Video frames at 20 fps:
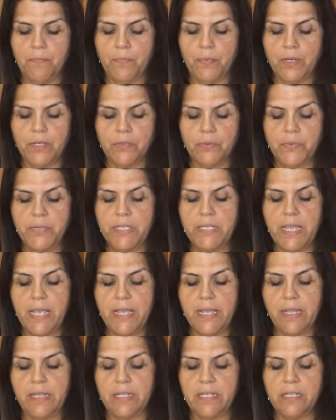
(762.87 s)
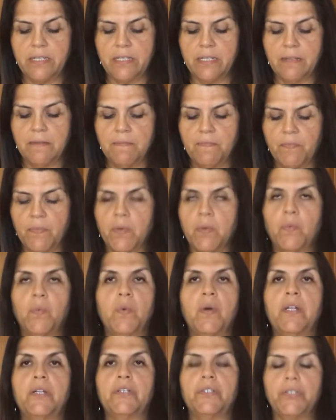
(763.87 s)
because we take at least
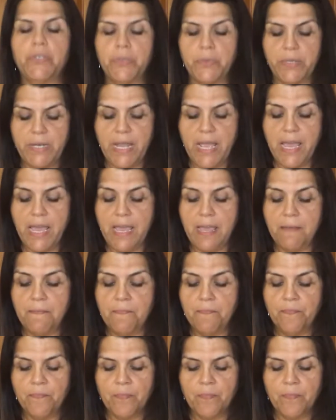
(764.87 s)
1 or 2 a day,